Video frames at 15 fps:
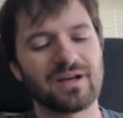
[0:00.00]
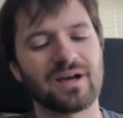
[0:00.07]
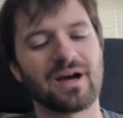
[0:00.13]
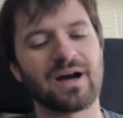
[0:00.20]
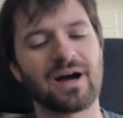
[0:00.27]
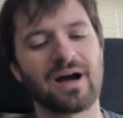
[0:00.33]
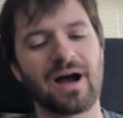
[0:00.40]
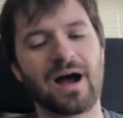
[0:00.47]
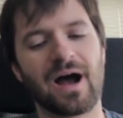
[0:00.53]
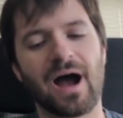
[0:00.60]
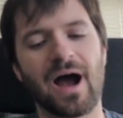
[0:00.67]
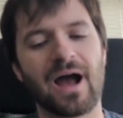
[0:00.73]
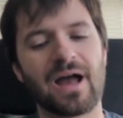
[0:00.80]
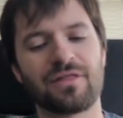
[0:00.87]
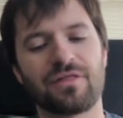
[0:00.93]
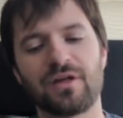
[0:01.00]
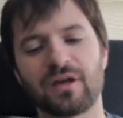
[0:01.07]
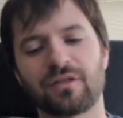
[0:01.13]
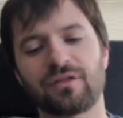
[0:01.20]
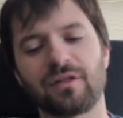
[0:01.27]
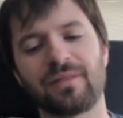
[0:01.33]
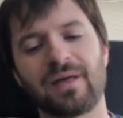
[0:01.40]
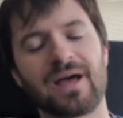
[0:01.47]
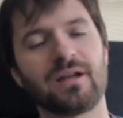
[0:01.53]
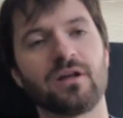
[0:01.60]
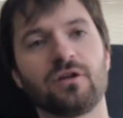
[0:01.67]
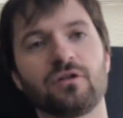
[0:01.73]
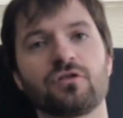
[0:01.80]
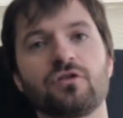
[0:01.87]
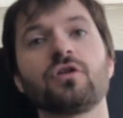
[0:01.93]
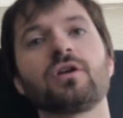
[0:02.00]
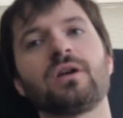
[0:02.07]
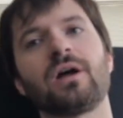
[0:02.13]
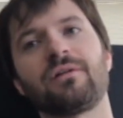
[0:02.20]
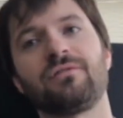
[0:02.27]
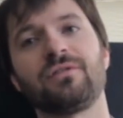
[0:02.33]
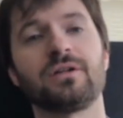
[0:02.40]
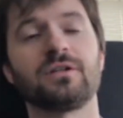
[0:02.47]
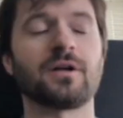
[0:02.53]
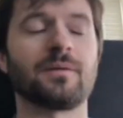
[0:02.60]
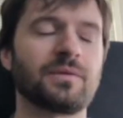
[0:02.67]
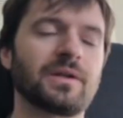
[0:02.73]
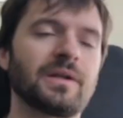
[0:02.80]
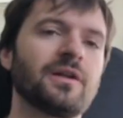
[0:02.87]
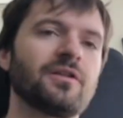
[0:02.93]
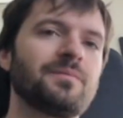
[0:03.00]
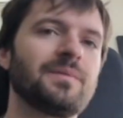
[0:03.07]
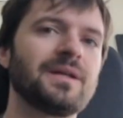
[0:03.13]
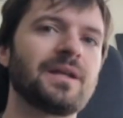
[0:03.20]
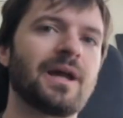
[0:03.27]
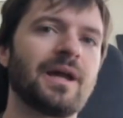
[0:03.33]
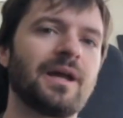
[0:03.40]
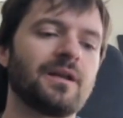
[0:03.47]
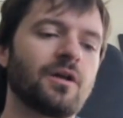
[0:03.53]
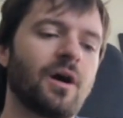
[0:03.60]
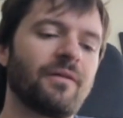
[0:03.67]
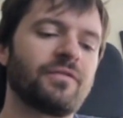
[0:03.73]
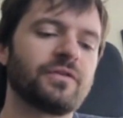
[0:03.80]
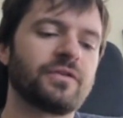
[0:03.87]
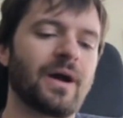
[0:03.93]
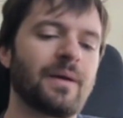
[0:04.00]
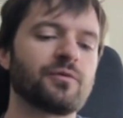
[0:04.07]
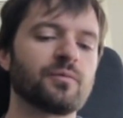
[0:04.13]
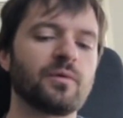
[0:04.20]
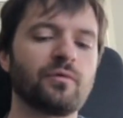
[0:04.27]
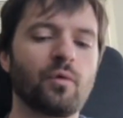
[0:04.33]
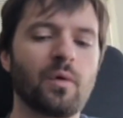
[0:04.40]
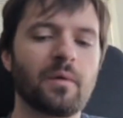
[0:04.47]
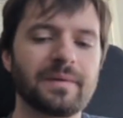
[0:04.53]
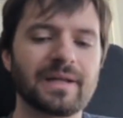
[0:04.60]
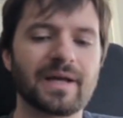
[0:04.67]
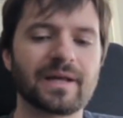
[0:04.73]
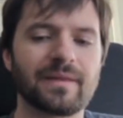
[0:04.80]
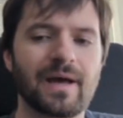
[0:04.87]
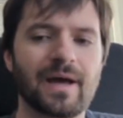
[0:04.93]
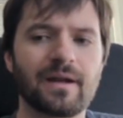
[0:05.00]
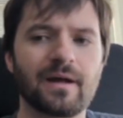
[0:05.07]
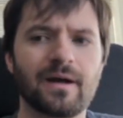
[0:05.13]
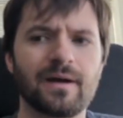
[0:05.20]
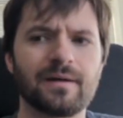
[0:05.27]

I think that is good enough in Jump to Lightspeed, and oftentimes removal will be like that.